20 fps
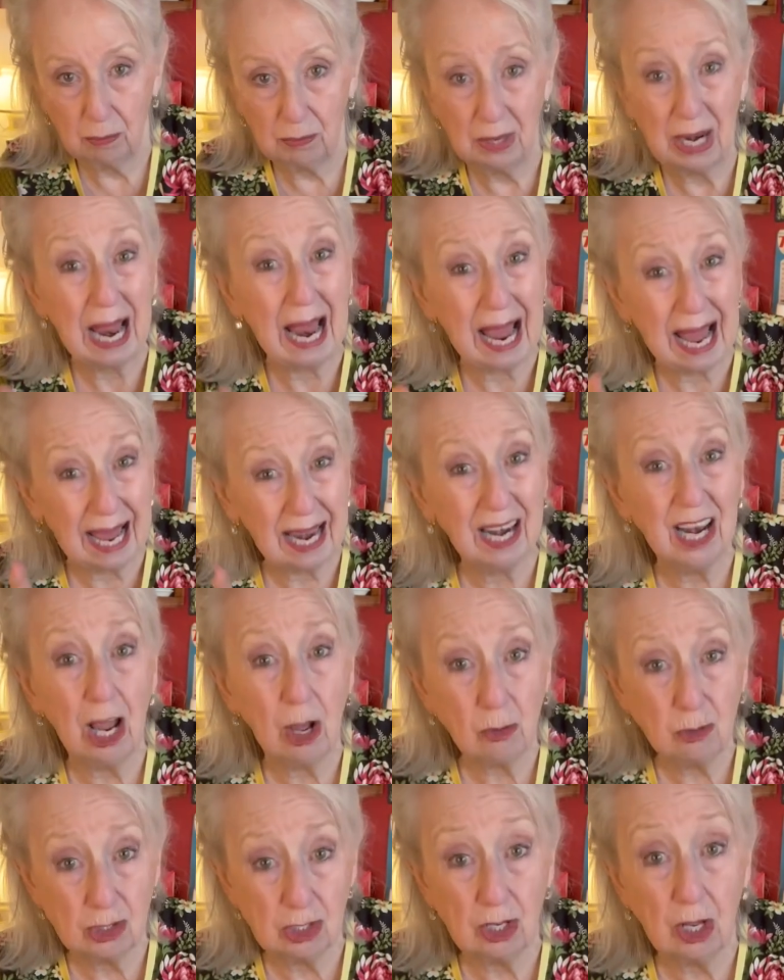Now, I know
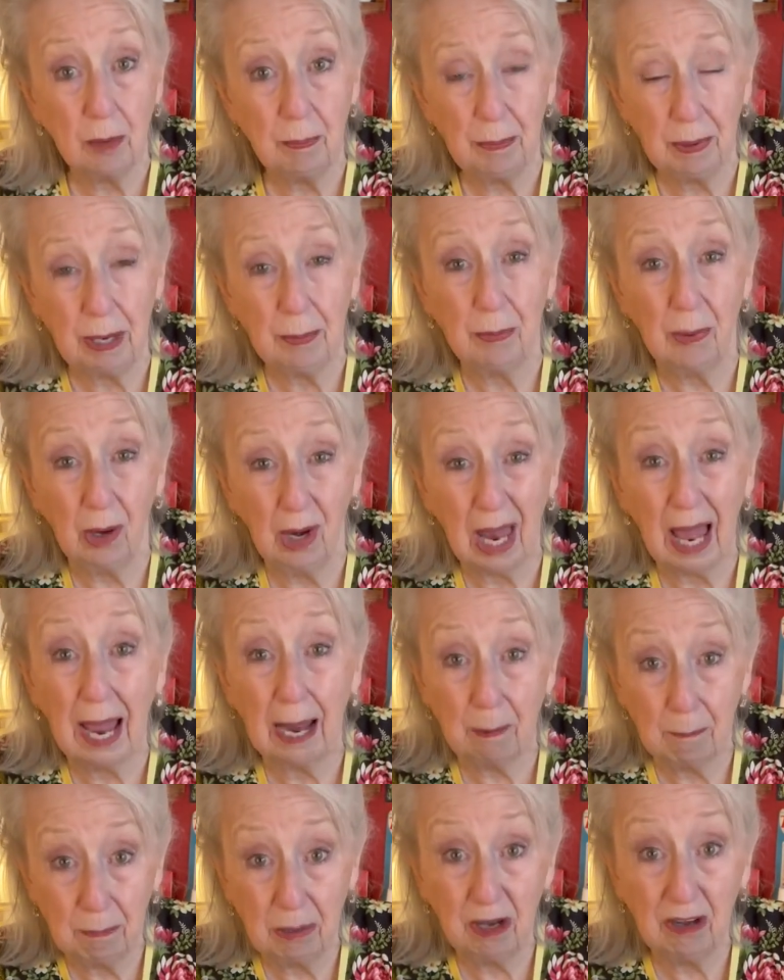some people
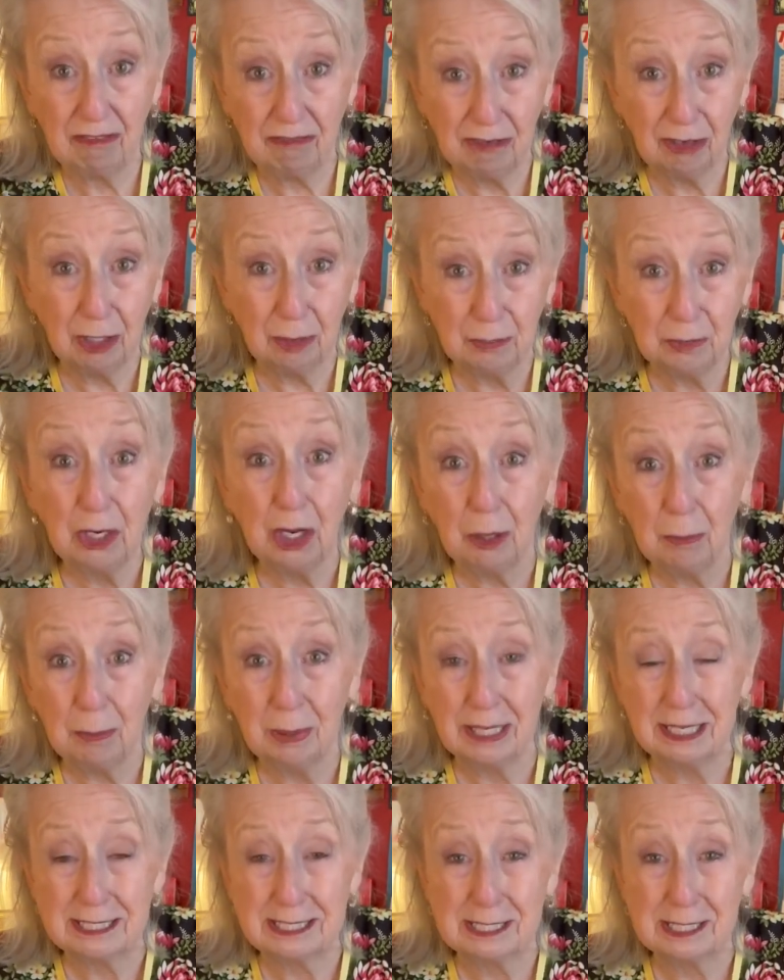like puff-up
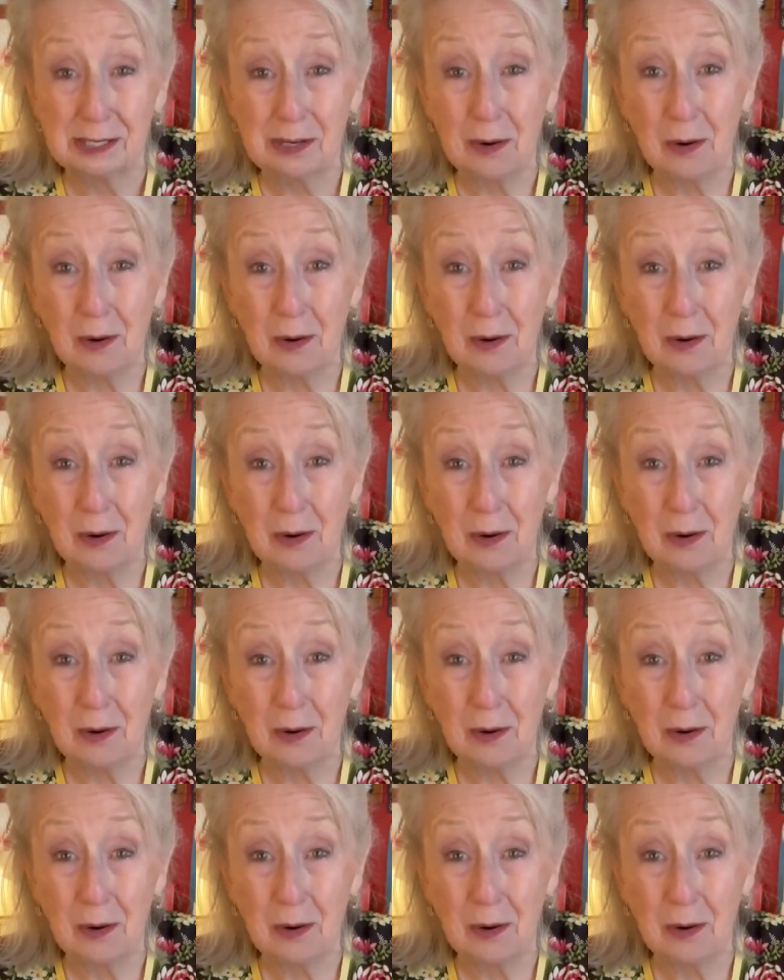dumplings.